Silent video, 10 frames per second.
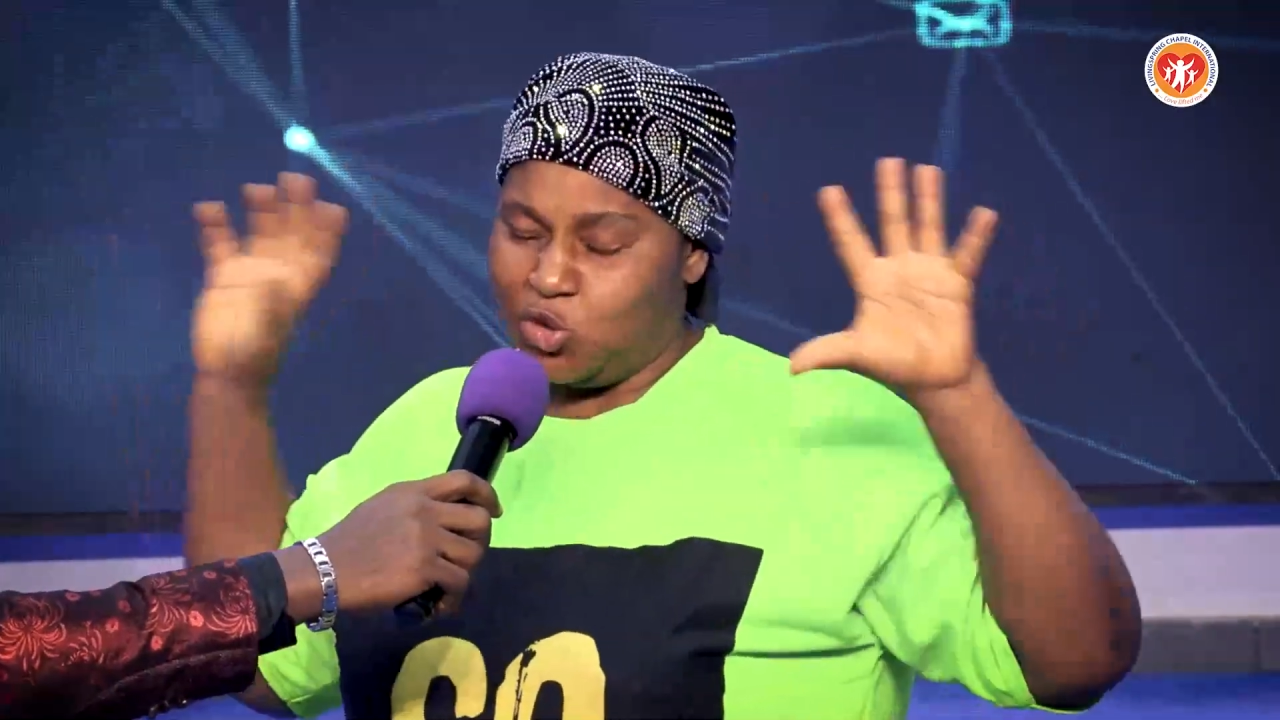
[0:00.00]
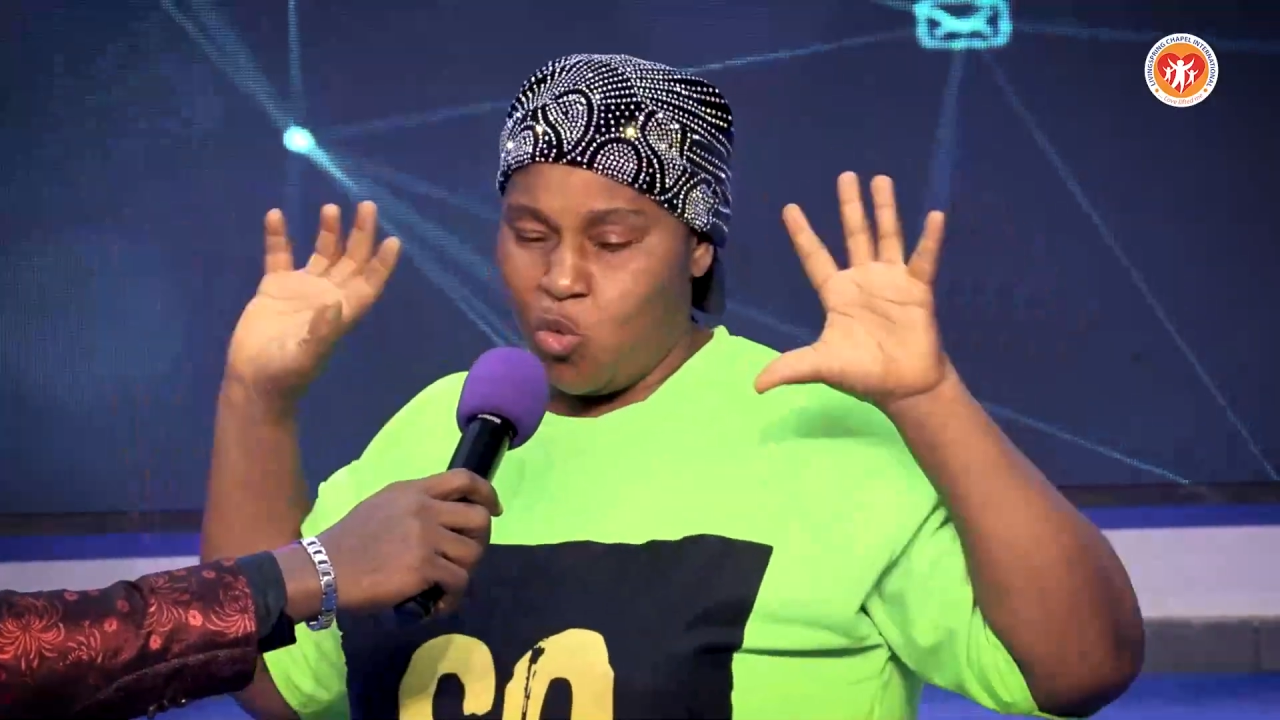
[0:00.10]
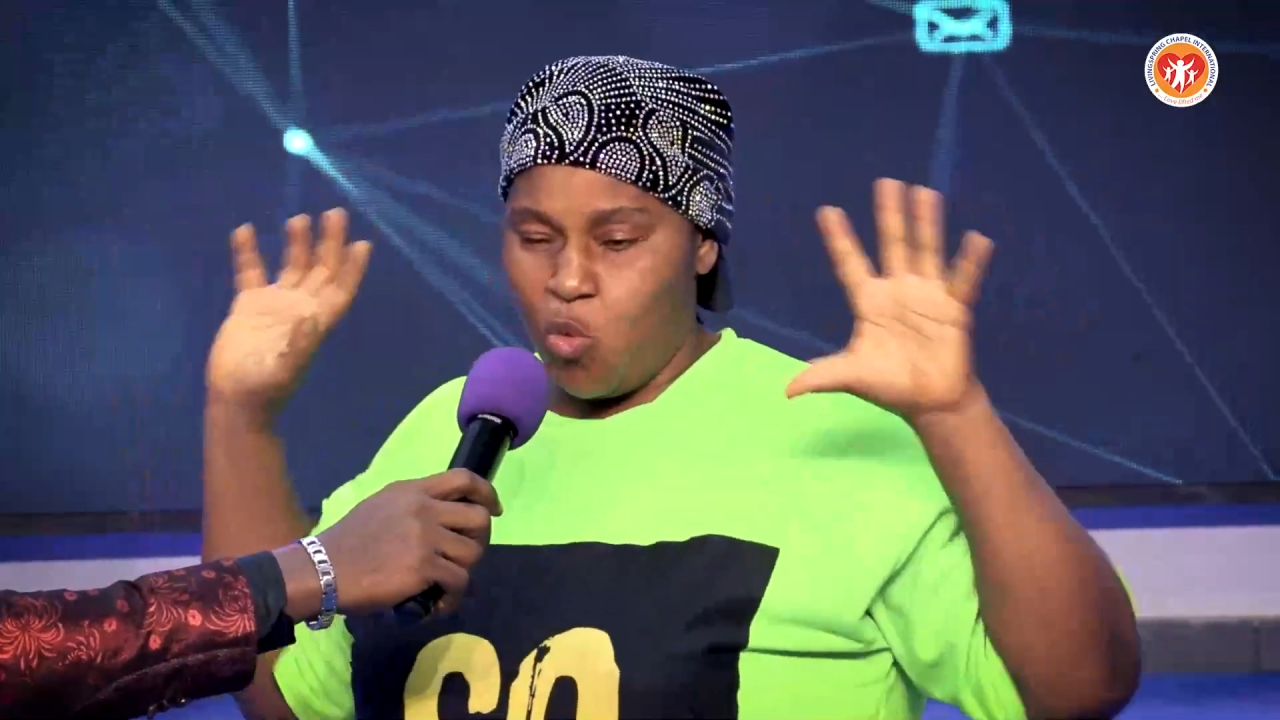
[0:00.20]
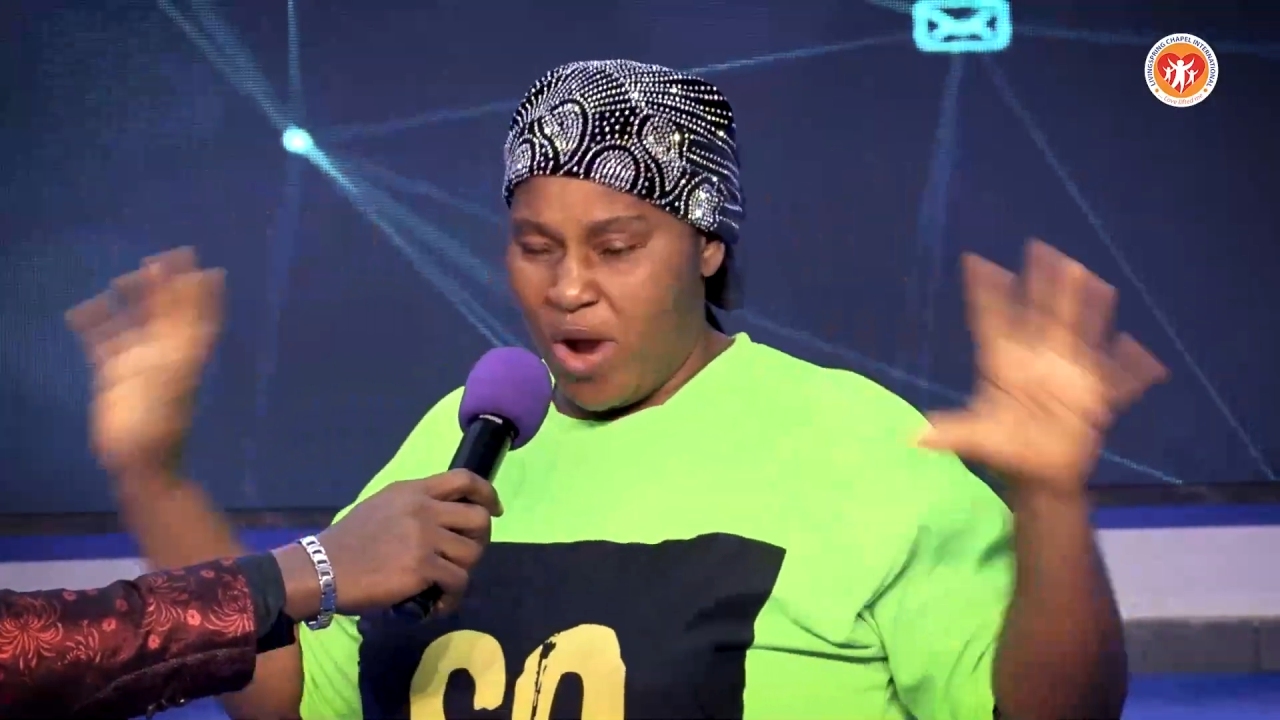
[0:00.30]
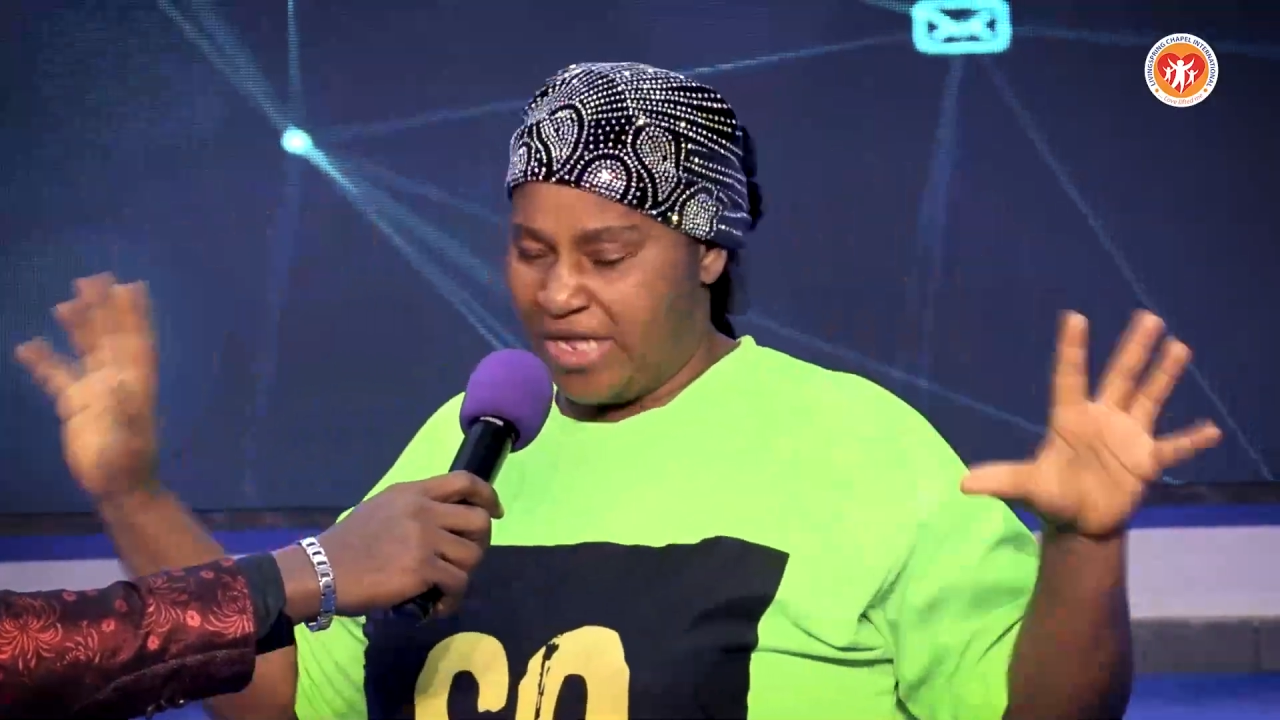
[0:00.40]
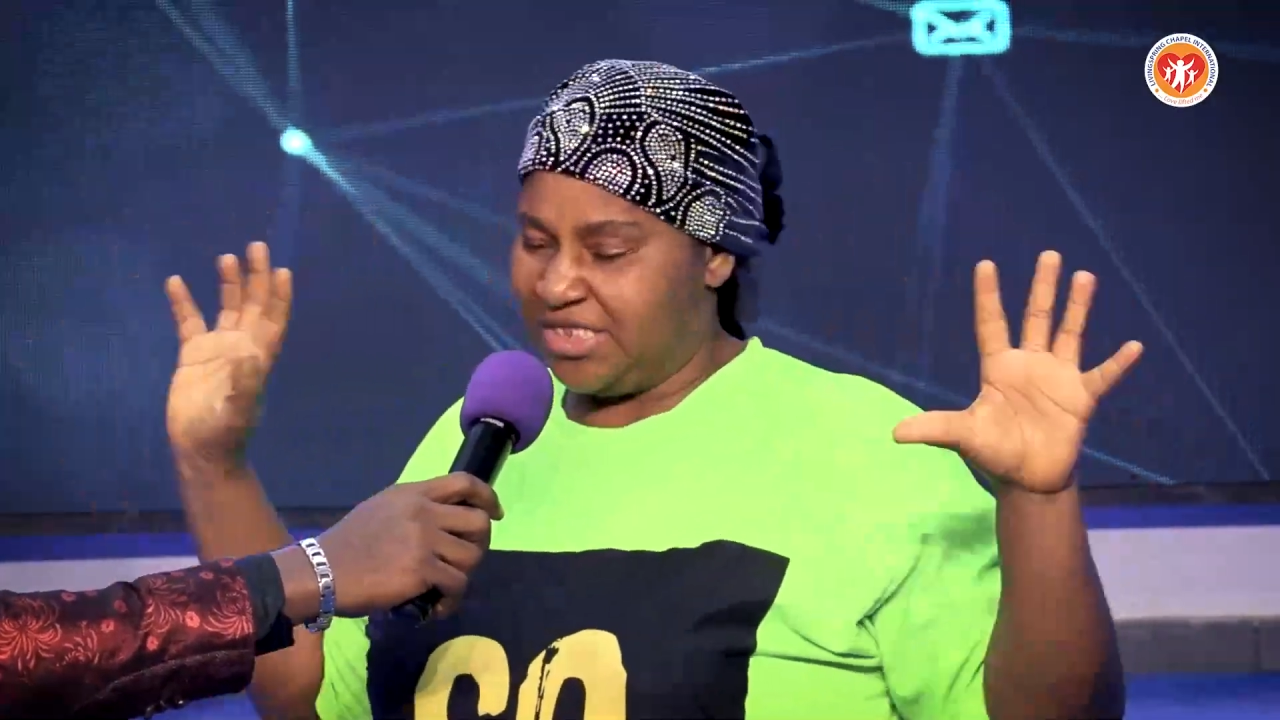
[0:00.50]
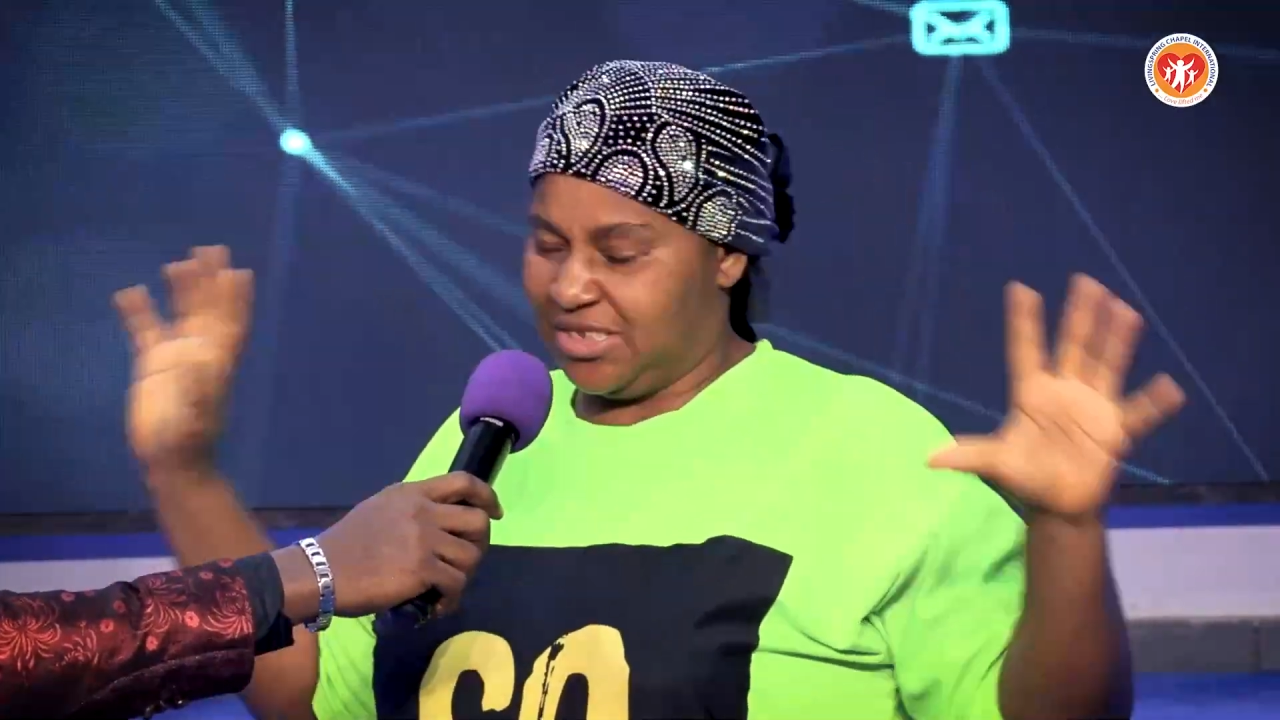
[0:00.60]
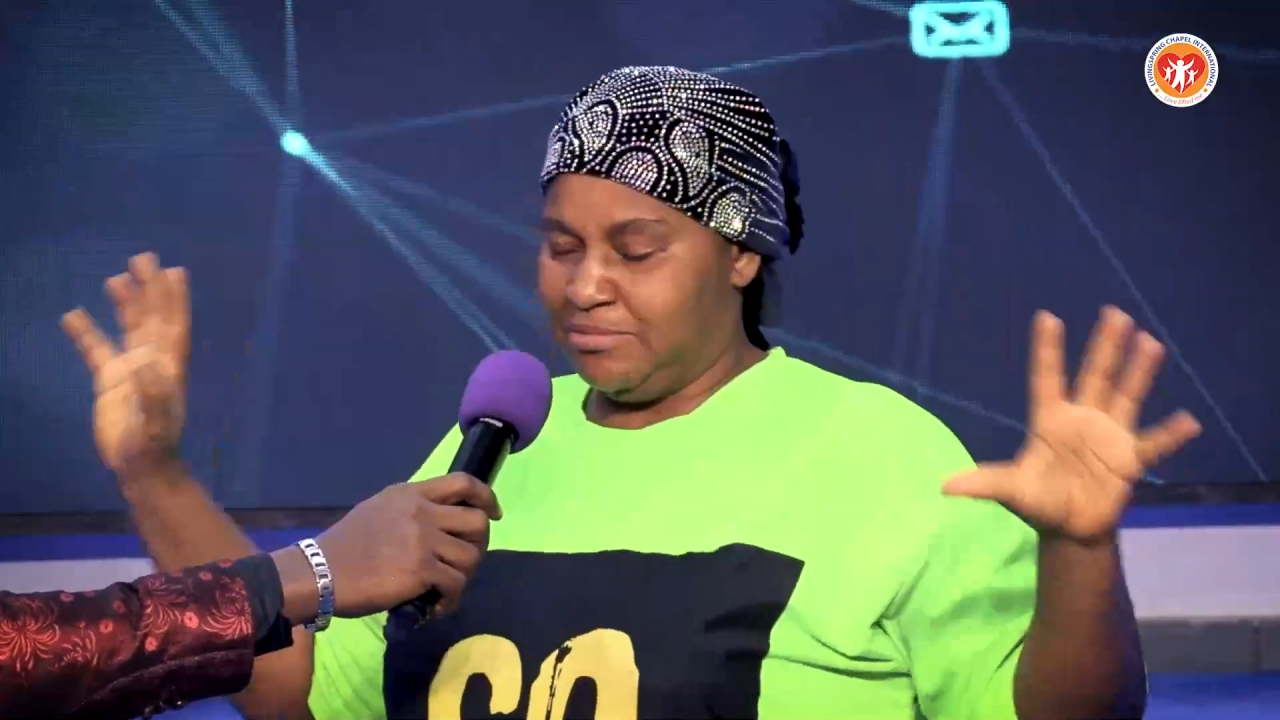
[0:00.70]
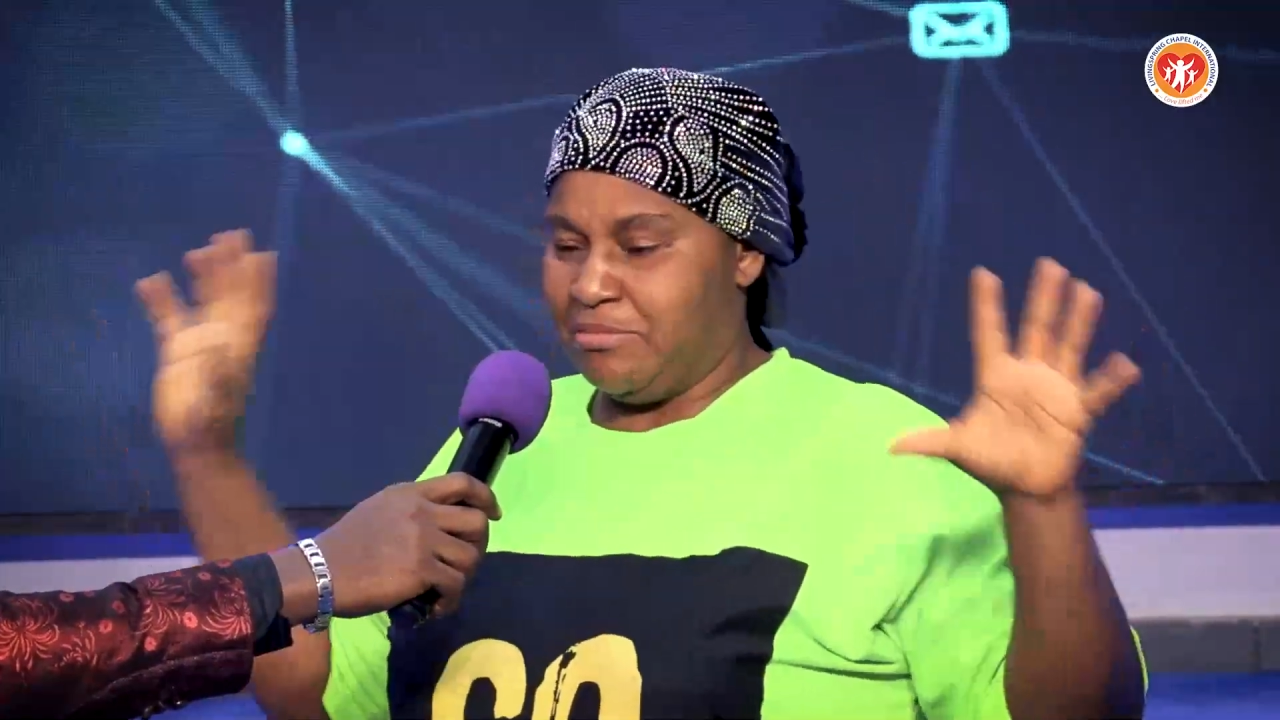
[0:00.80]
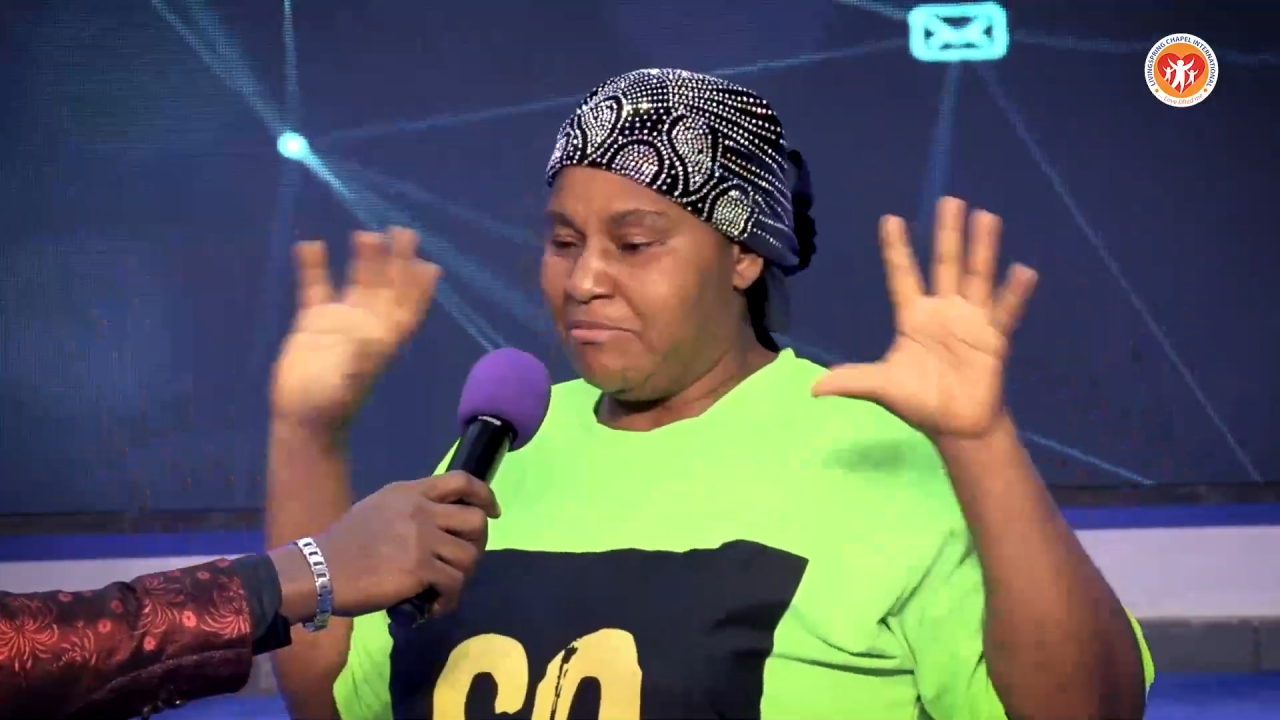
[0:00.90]
to
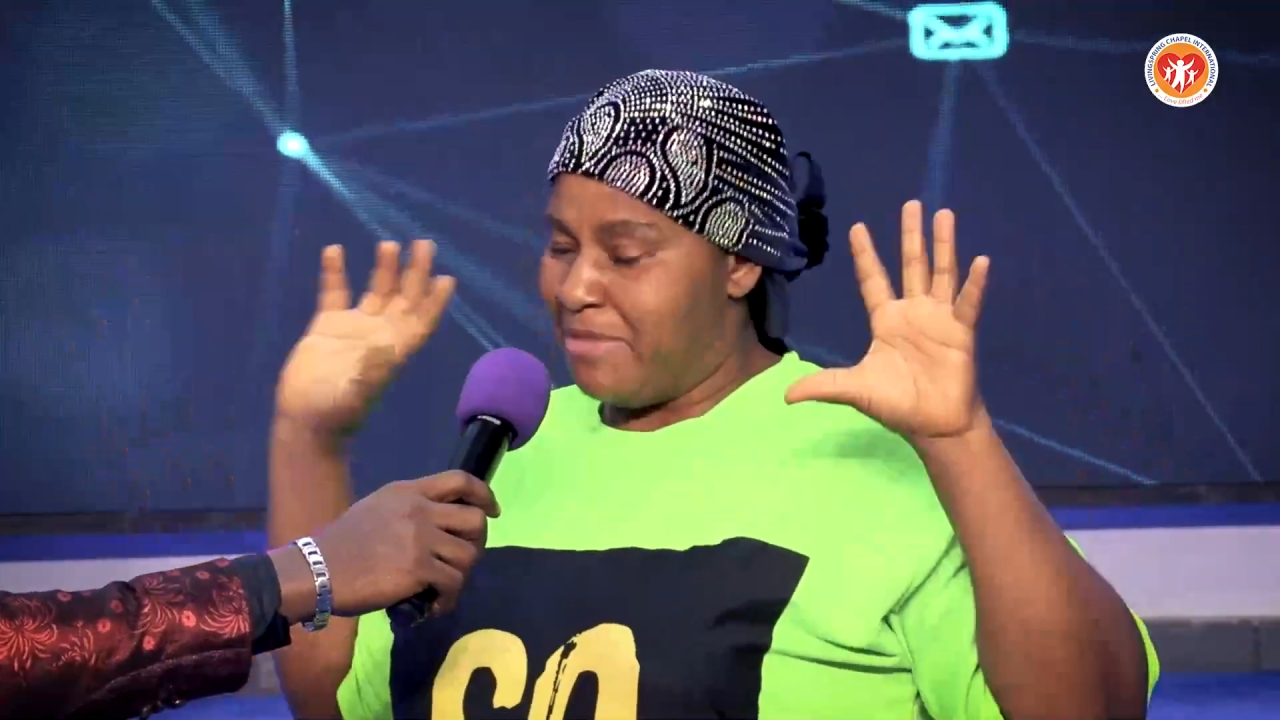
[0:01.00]
waste